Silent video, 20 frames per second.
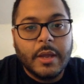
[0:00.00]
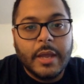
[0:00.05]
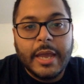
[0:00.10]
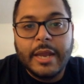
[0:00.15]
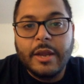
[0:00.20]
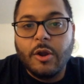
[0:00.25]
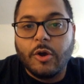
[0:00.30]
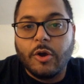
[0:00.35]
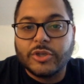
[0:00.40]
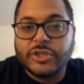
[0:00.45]

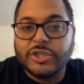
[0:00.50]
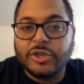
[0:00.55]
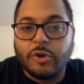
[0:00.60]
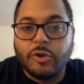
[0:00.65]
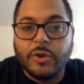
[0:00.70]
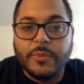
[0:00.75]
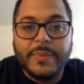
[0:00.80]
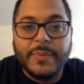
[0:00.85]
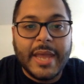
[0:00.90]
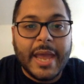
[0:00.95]
and
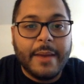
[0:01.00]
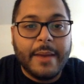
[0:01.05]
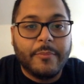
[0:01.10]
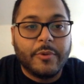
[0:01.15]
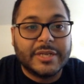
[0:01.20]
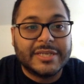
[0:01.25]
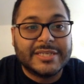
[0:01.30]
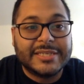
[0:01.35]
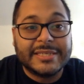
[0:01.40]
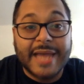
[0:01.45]
also to be
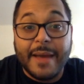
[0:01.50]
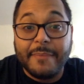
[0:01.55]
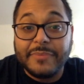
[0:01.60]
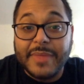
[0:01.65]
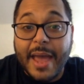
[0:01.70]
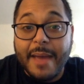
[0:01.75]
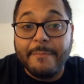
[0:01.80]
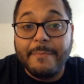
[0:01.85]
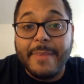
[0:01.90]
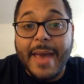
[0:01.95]
able to stop
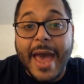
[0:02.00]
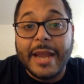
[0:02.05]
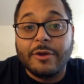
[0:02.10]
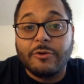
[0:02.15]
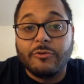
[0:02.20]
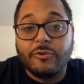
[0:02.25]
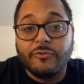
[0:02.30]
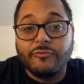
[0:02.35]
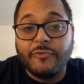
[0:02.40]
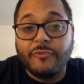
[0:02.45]
that
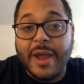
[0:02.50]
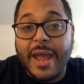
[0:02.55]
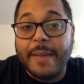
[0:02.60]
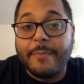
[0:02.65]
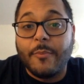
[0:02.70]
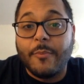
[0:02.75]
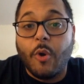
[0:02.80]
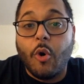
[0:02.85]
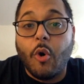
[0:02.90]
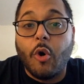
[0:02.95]
battering
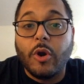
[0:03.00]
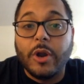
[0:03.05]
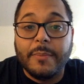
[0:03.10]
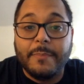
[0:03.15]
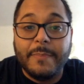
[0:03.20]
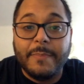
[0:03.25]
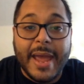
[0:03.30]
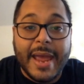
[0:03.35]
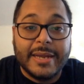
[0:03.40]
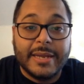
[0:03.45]
ram or the
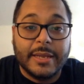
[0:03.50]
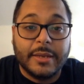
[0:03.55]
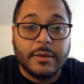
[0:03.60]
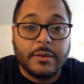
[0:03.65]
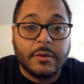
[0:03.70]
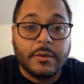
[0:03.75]
bandit.